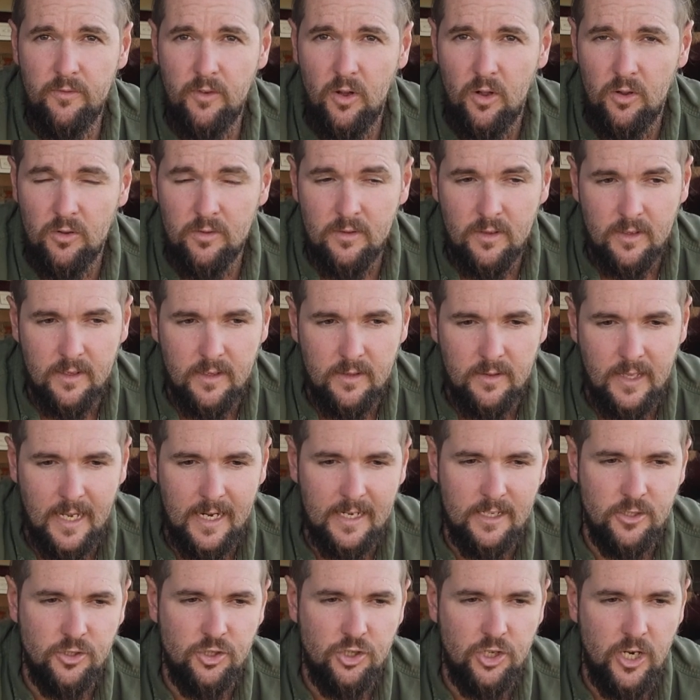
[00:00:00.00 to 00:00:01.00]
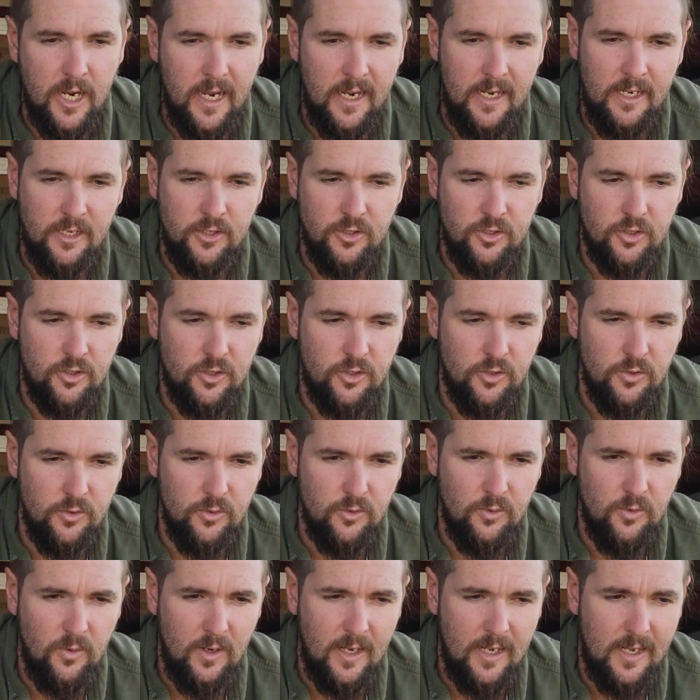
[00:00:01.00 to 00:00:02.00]
volt. That has changed
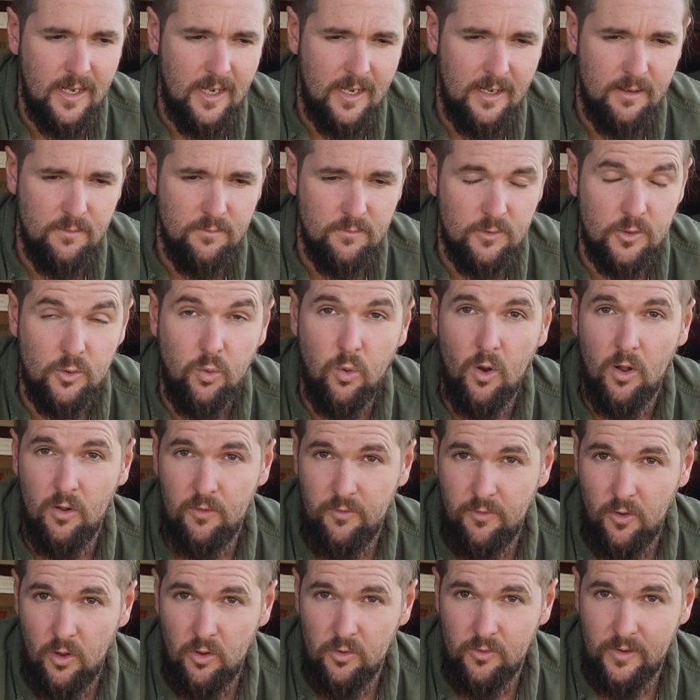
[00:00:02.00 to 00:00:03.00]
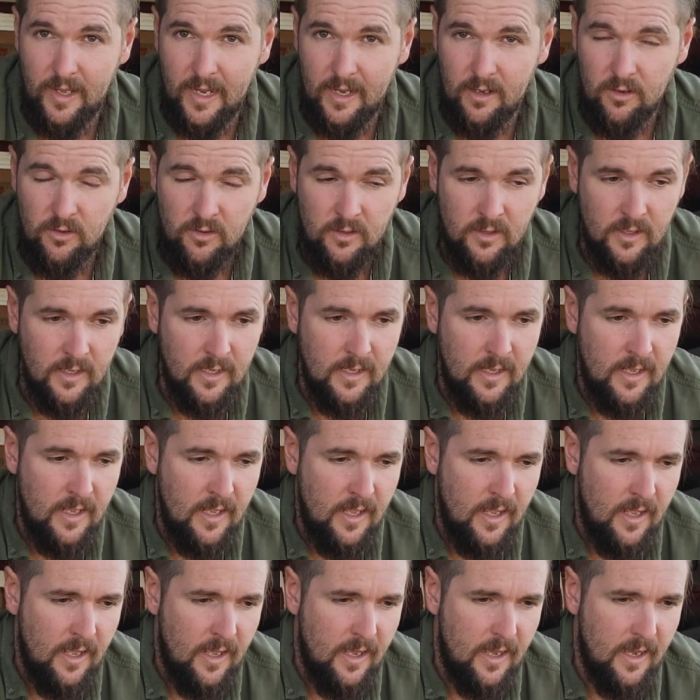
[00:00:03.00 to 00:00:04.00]
to 12 volt now.
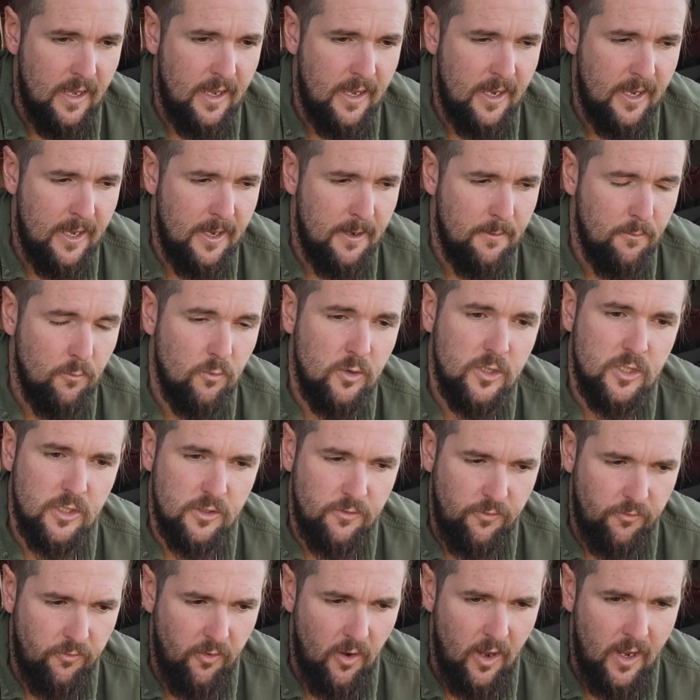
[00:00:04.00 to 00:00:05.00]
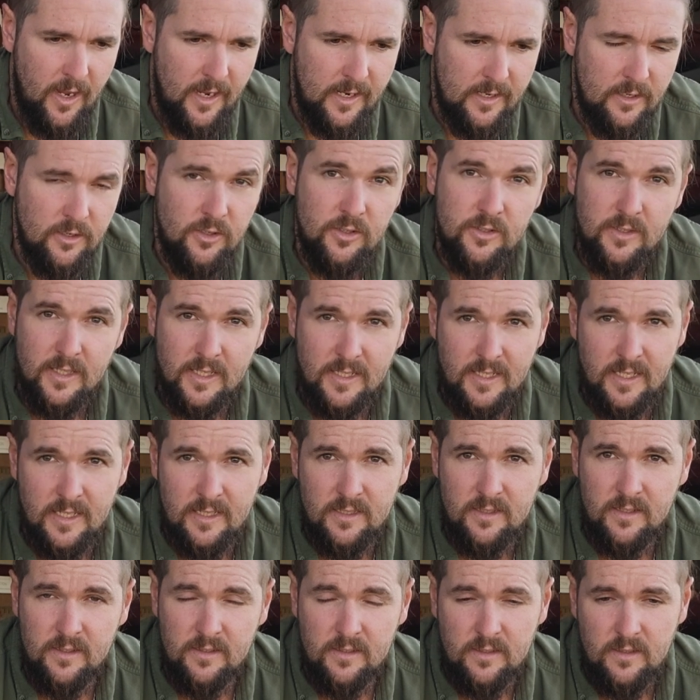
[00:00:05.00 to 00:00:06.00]
Which is fine because the
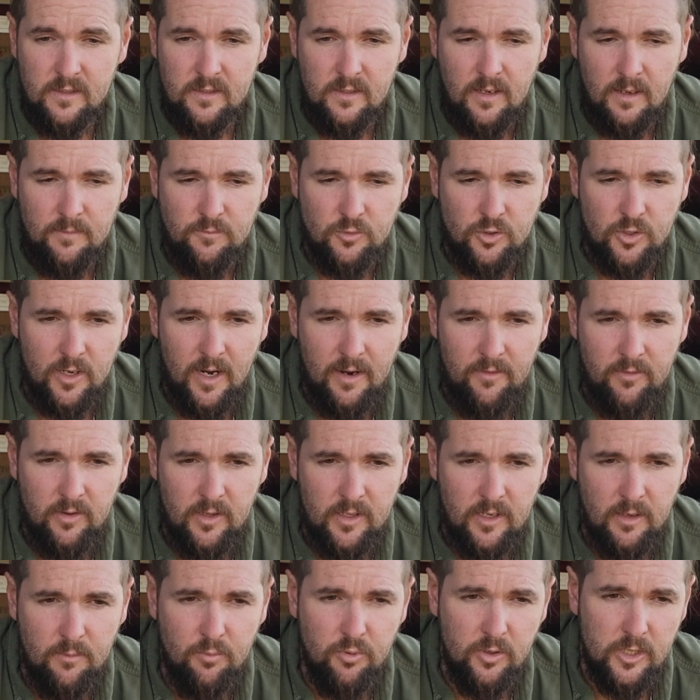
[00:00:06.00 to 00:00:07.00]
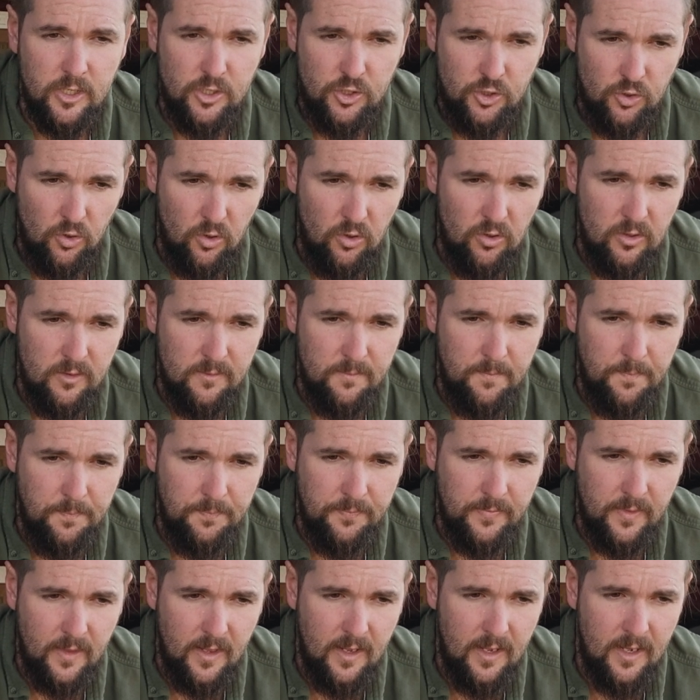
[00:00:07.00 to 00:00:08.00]
distances I'm traveling are pretty short.
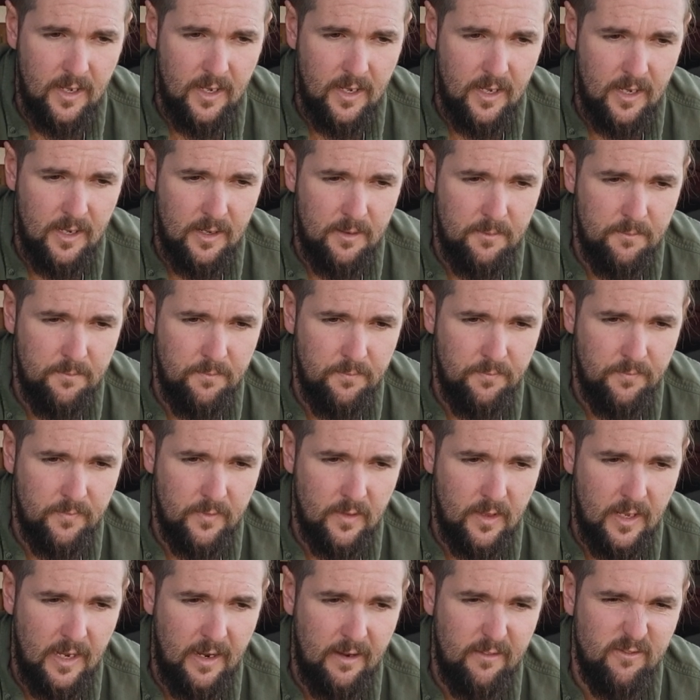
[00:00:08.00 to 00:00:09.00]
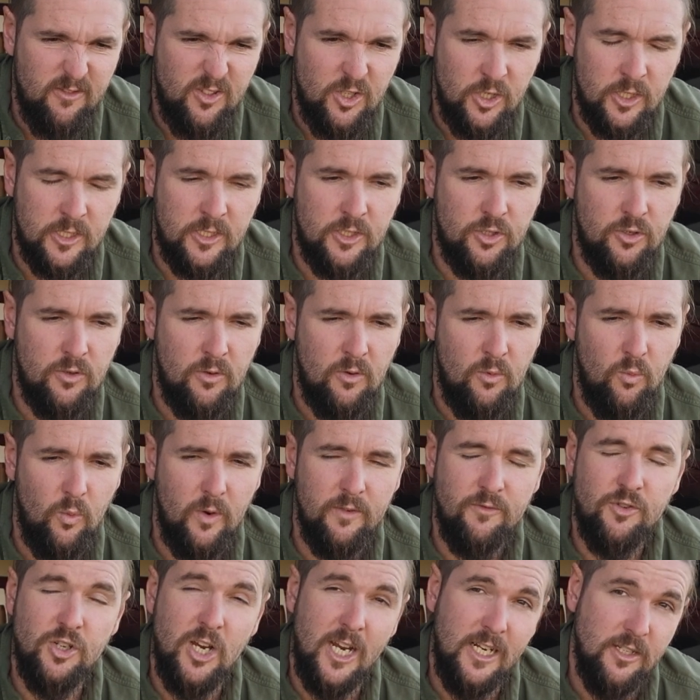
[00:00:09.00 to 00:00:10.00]

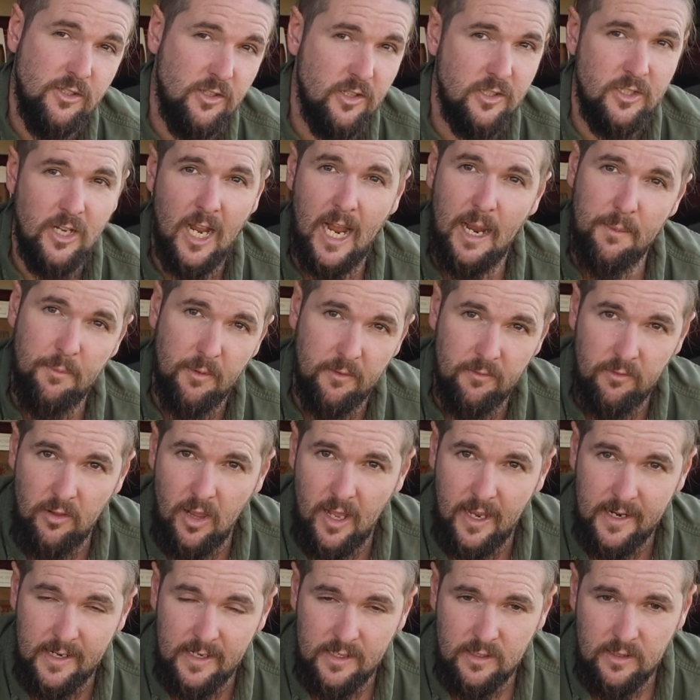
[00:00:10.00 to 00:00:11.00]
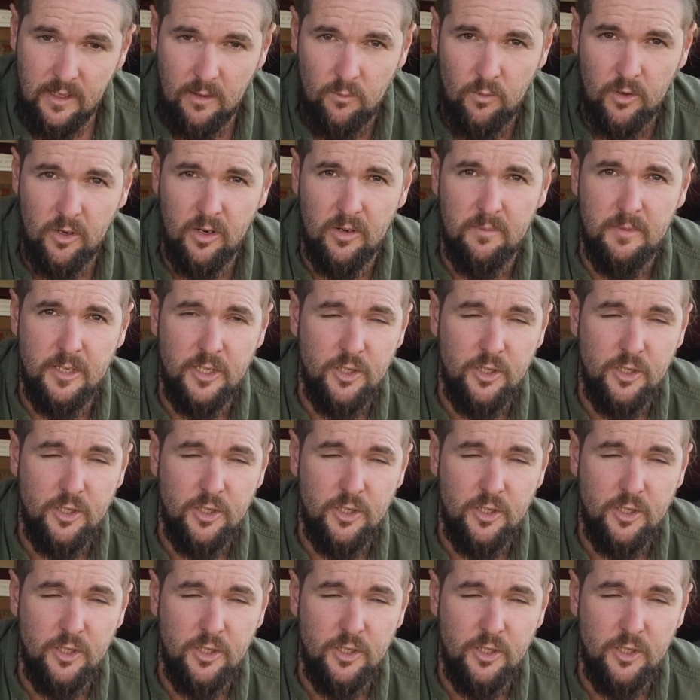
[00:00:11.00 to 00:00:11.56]
We've changed the type of lighting that we're going to be